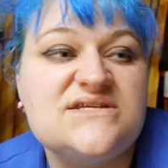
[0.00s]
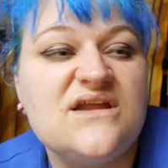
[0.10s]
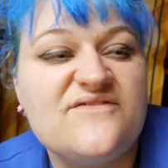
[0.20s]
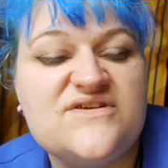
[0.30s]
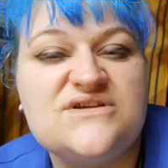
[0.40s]
and until
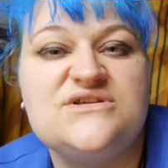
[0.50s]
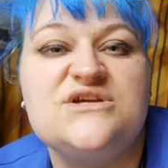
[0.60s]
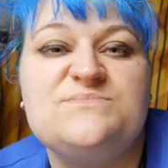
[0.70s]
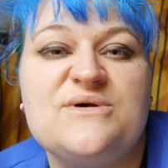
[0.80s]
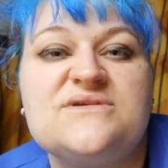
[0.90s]
I finish
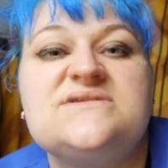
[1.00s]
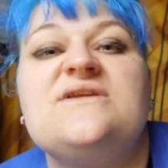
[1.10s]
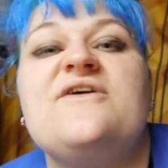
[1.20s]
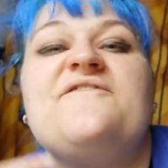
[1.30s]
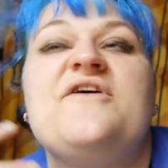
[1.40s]
those books, then
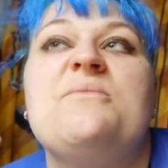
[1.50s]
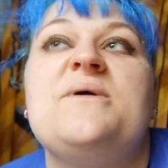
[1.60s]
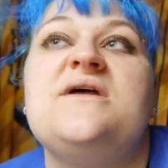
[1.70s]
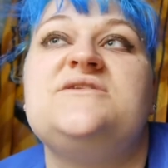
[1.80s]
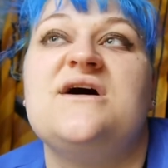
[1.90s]
I'll film
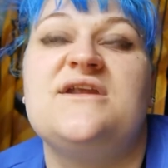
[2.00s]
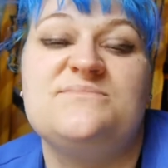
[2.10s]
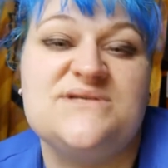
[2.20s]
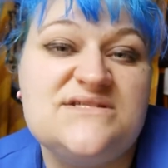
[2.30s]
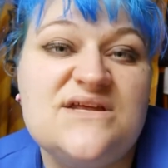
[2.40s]
an
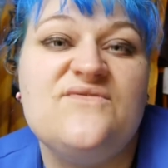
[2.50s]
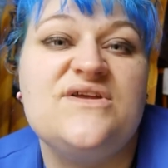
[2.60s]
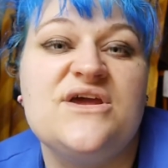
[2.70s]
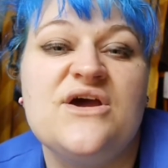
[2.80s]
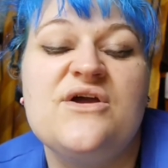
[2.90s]
updated
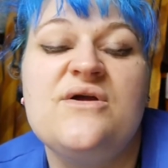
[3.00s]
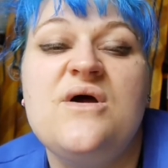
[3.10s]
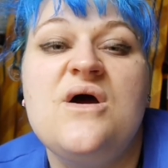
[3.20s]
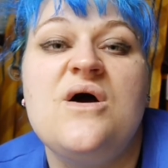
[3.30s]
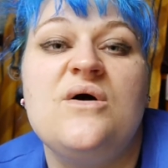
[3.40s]
video
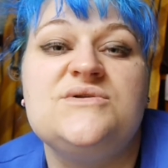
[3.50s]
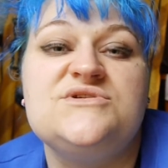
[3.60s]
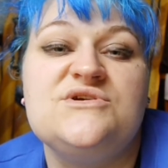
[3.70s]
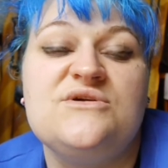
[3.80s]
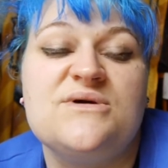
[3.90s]

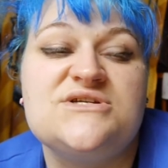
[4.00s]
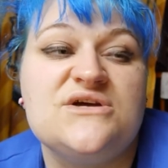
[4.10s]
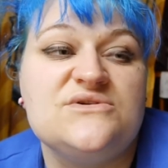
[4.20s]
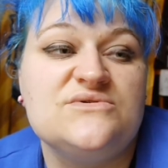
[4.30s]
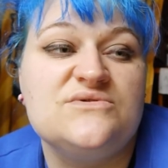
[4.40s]
onto my
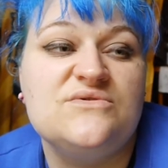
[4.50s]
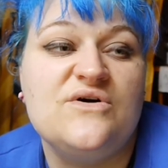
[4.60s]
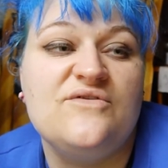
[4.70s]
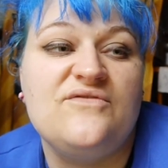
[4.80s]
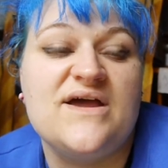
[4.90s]
channel
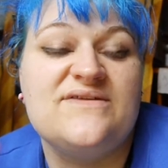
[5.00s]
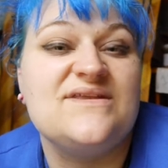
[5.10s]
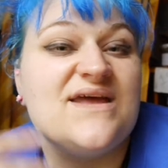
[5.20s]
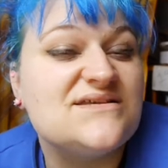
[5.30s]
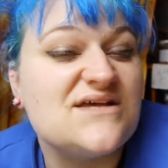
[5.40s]
of like the
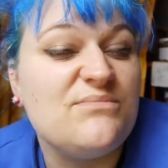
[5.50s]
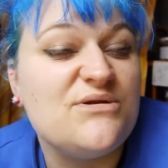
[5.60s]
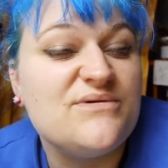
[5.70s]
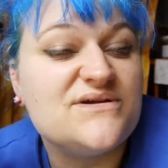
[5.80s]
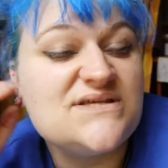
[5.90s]
next couple
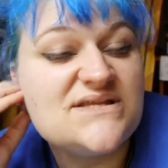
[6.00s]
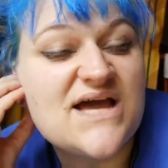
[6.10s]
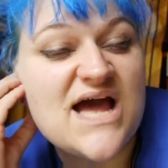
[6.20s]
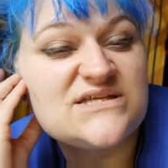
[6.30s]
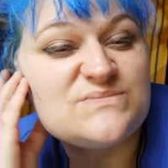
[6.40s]
of books that the
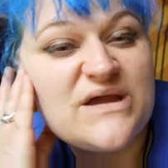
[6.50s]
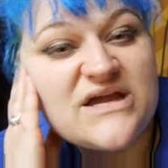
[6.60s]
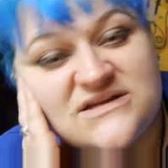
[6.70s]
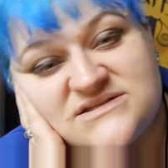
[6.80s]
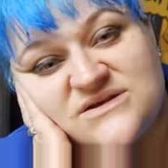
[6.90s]
cats
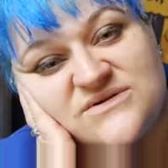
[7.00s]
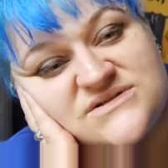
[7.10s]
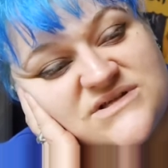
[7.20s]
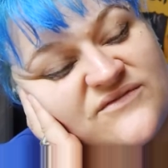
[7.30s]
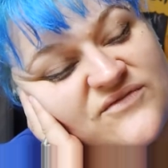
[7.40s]
pick and so on and
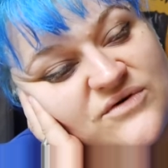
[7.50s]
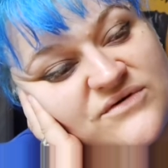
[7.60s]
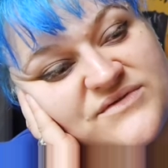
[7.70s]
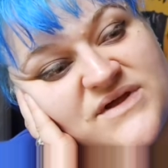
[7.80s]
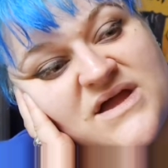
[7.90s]
so
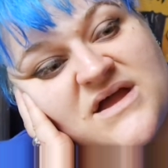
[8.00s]
forth.